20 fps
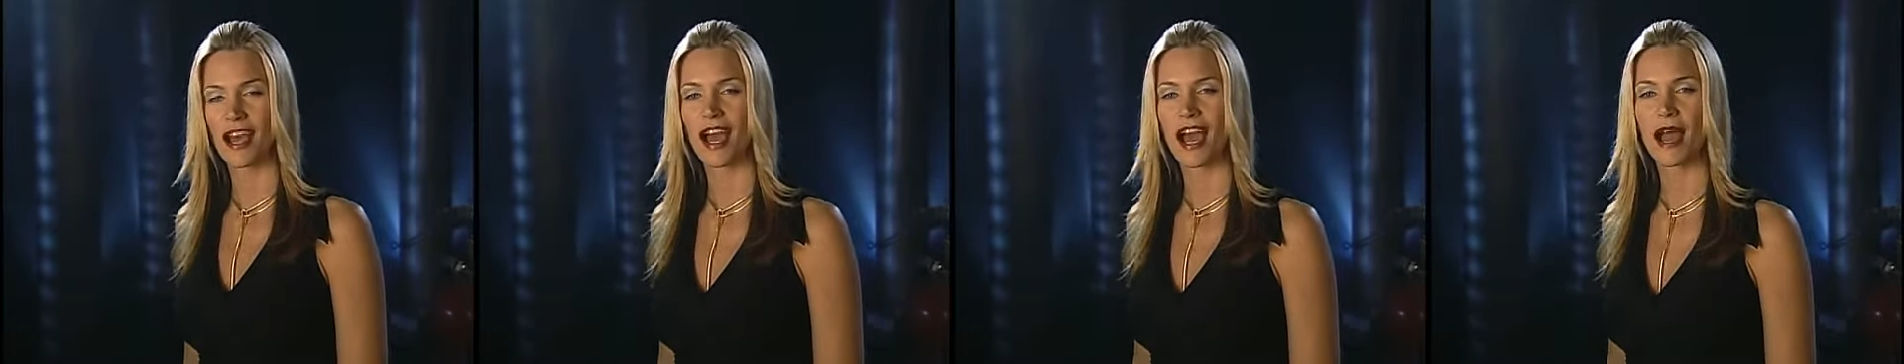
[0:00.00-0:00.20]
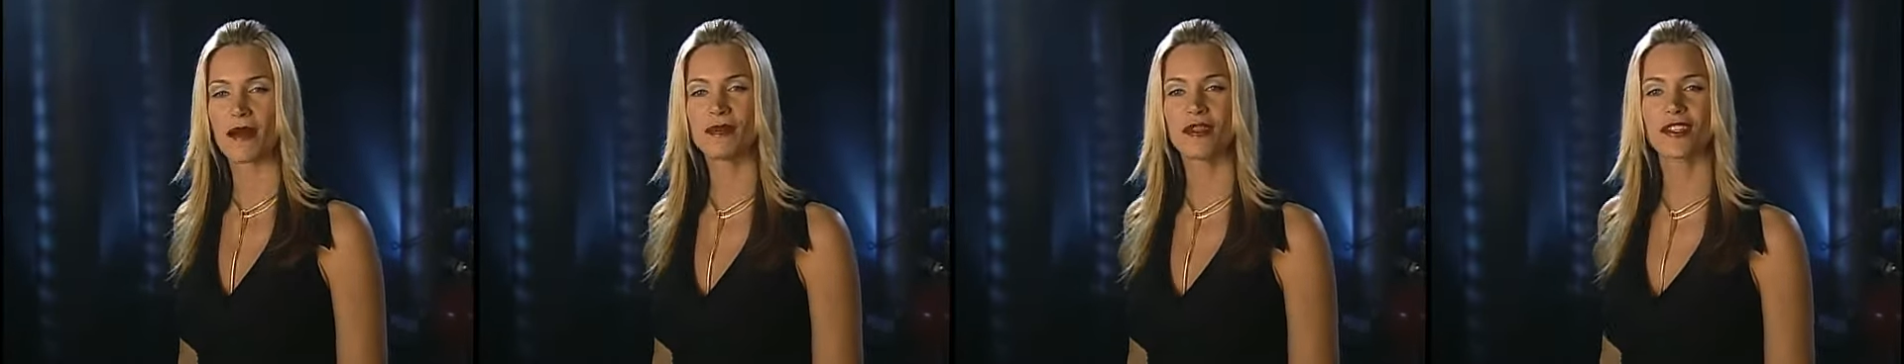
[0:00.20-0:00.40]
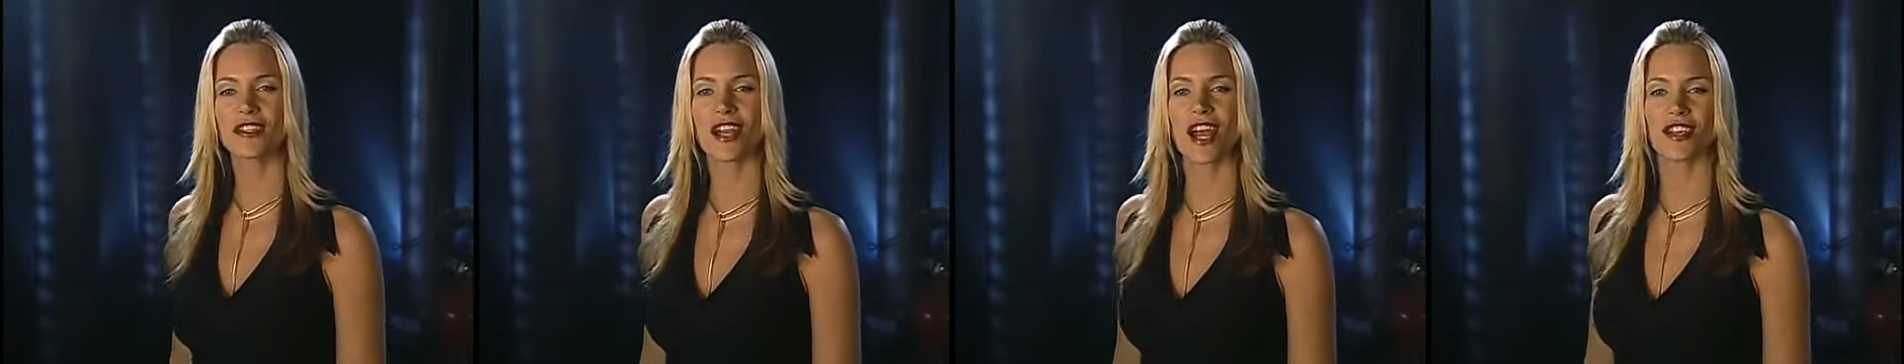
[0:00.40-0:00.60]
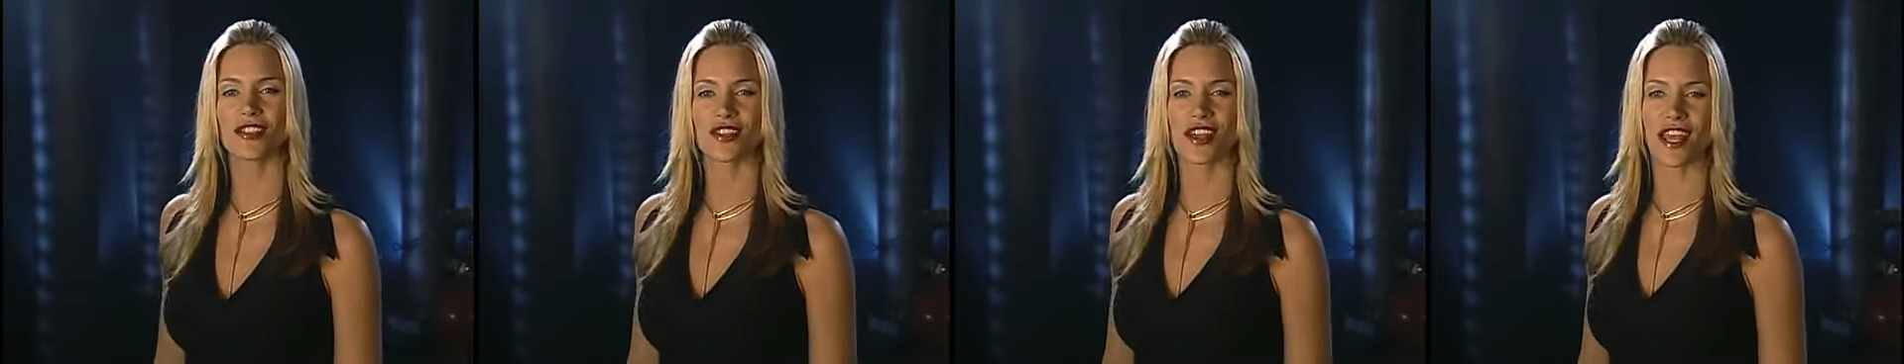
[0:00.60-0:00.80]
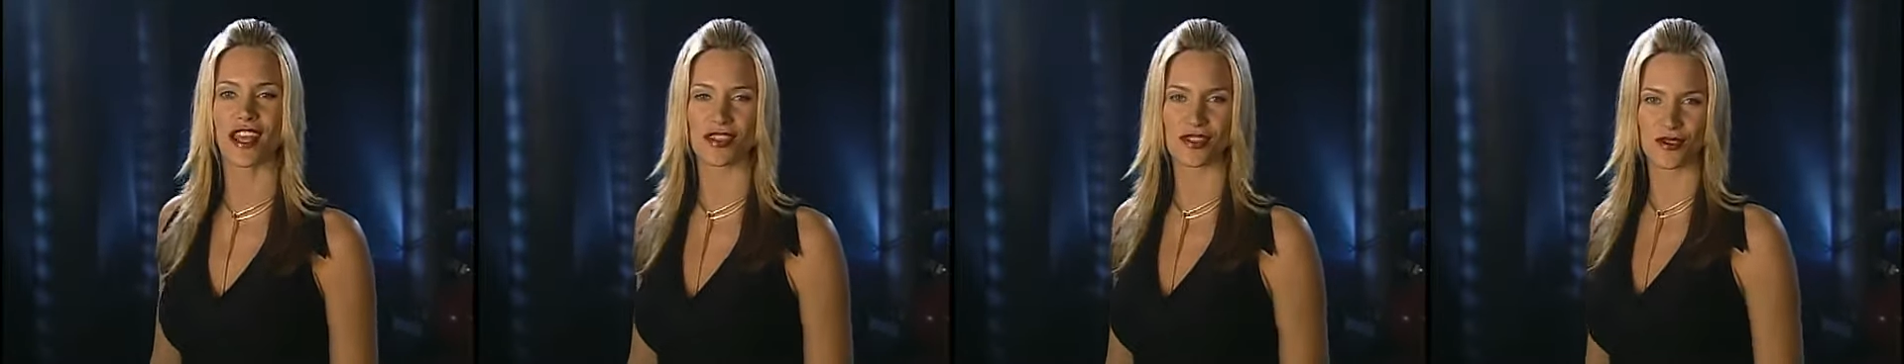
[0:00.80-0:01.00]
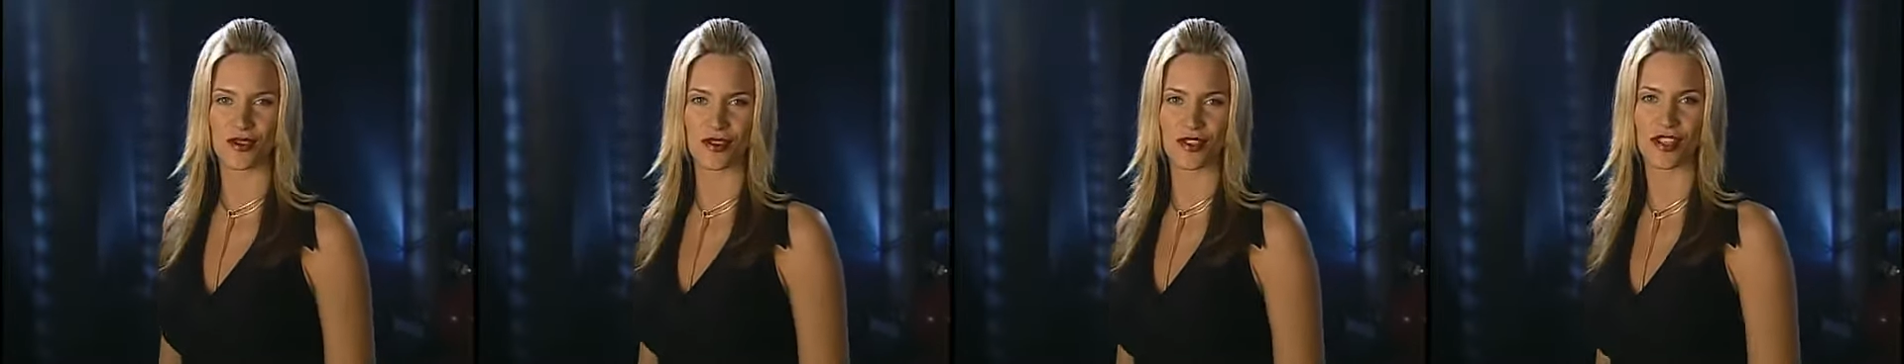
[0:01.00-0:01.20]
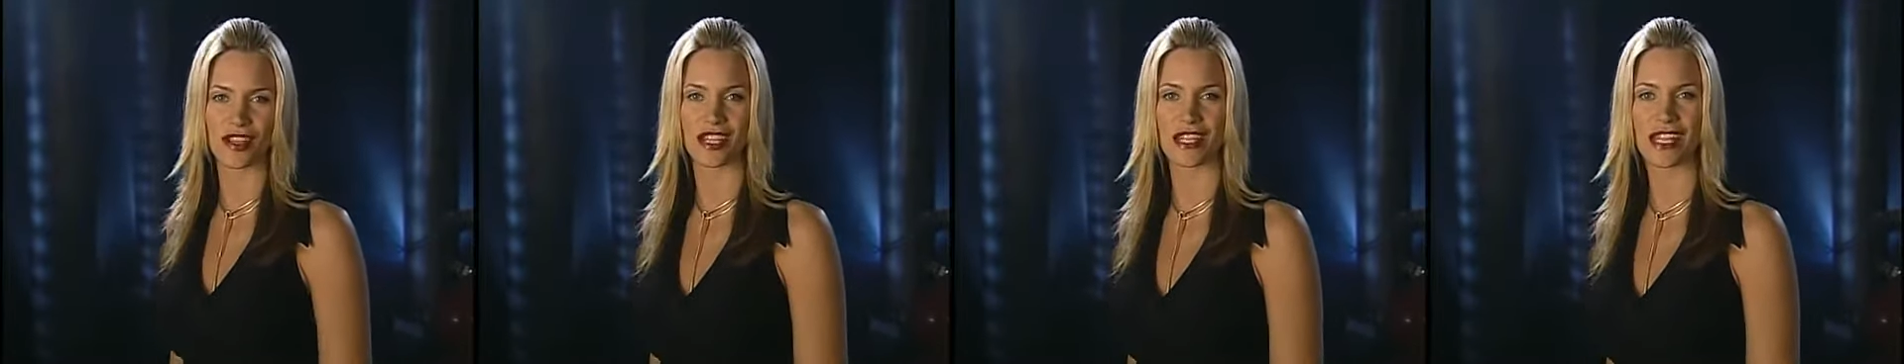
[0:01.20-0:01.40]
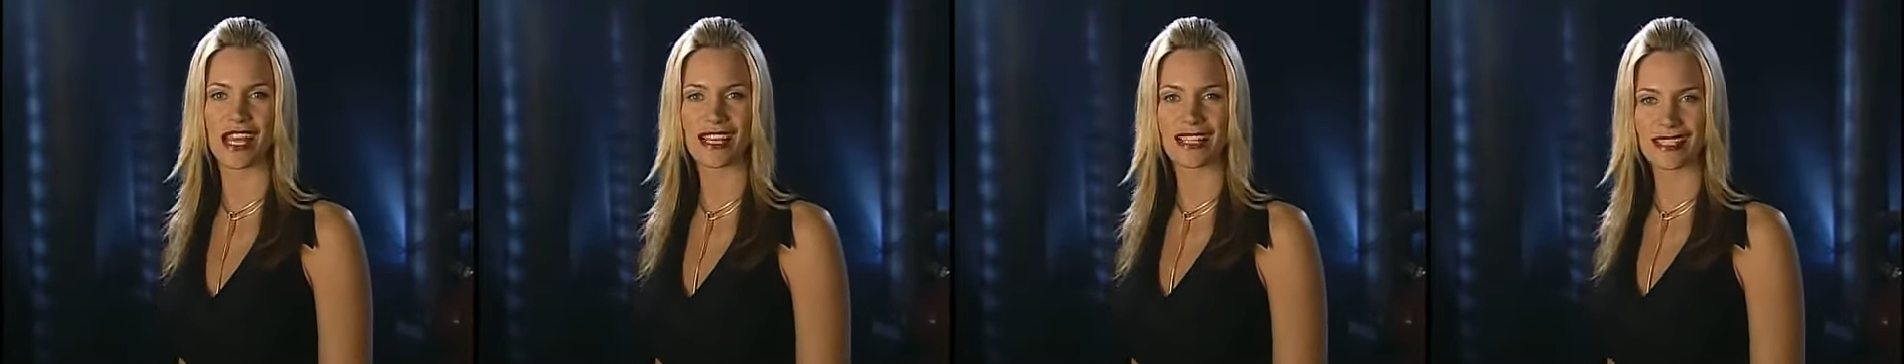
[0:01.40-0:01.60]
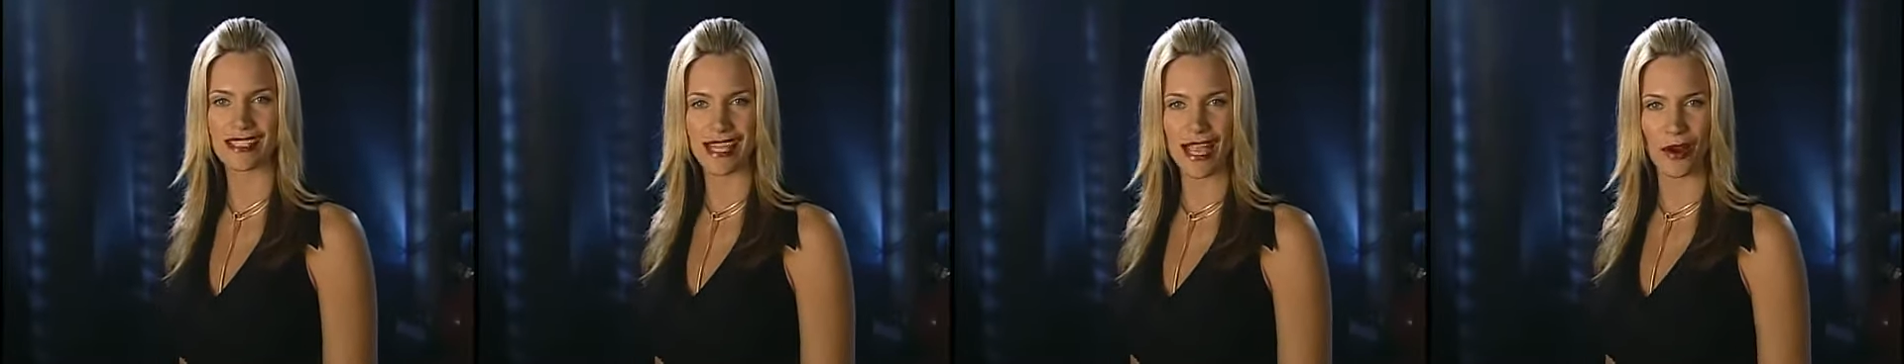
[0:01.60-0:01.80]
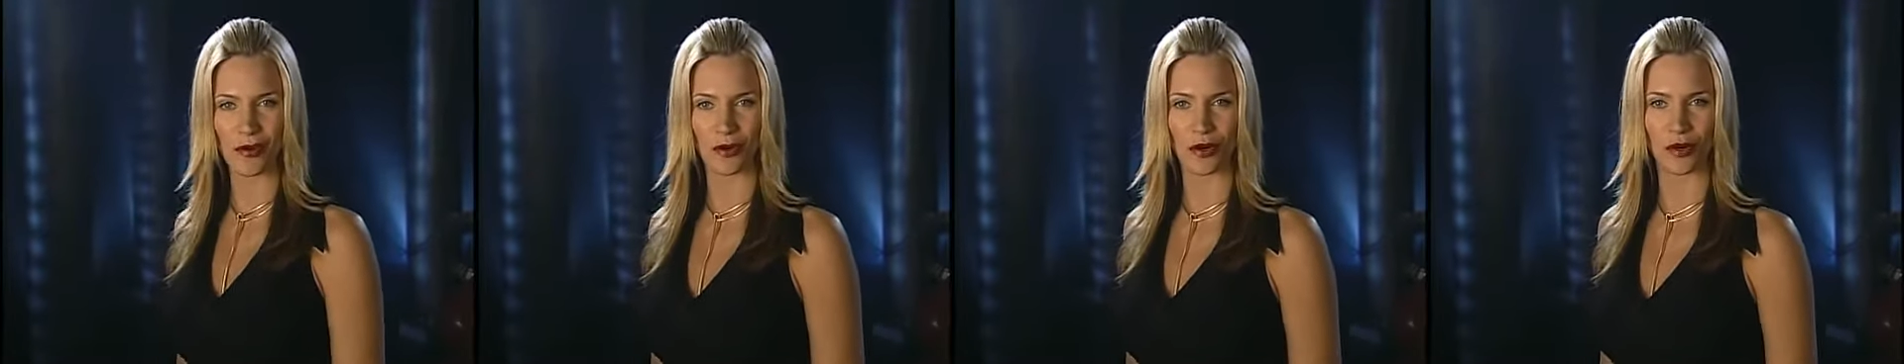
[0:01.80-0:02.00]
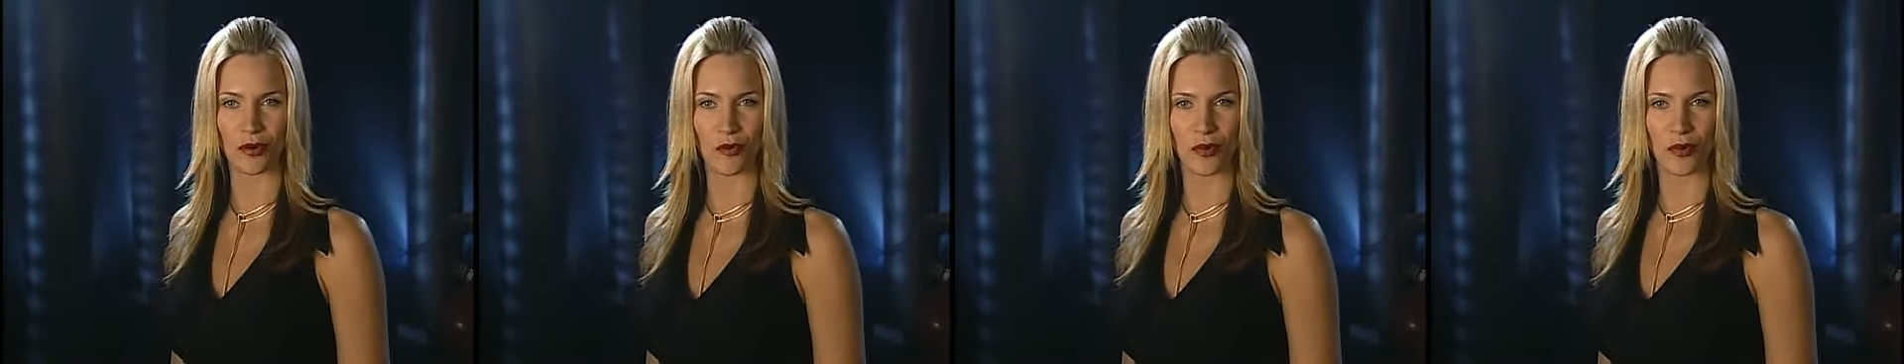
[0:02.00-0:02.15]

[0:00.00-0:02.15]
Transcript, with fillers: I'm Natasha Henstridge. In the next hour,